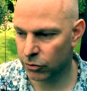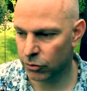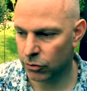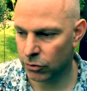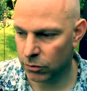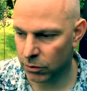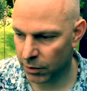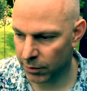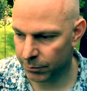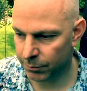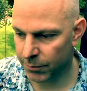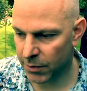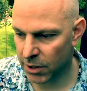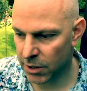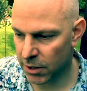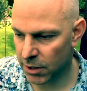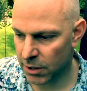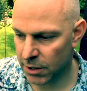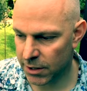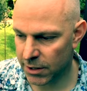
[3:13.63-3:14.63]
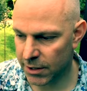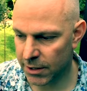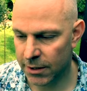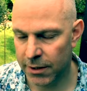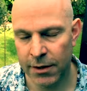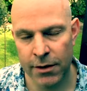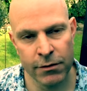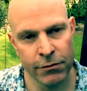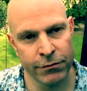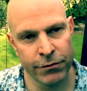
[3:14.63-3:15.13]
all my
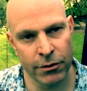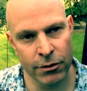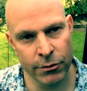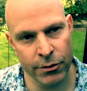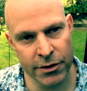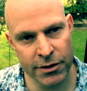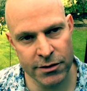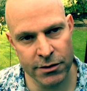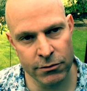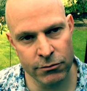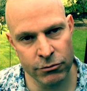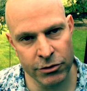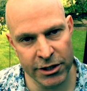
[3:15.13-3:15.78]
followers and